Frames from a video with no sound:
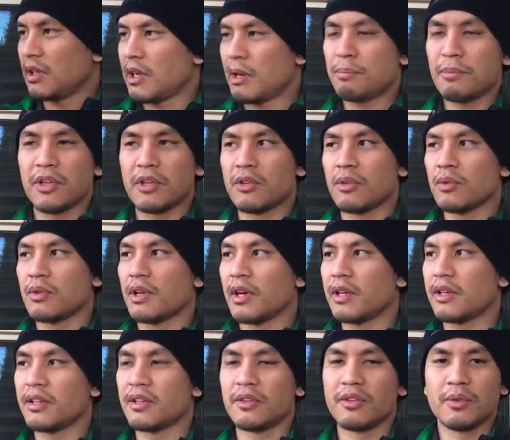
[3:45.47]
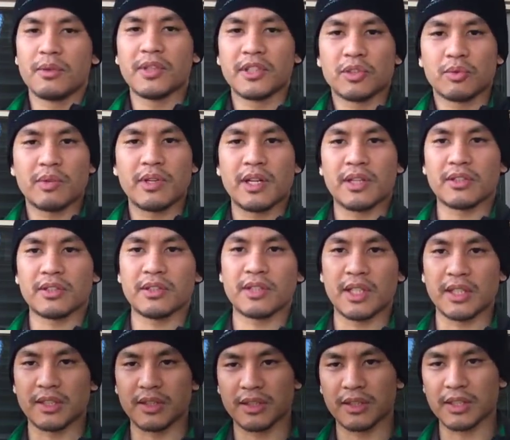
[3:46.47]
I need to do this right now so you
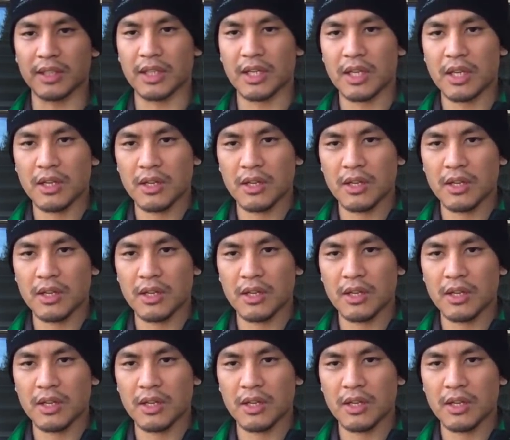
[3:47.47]
guys can see.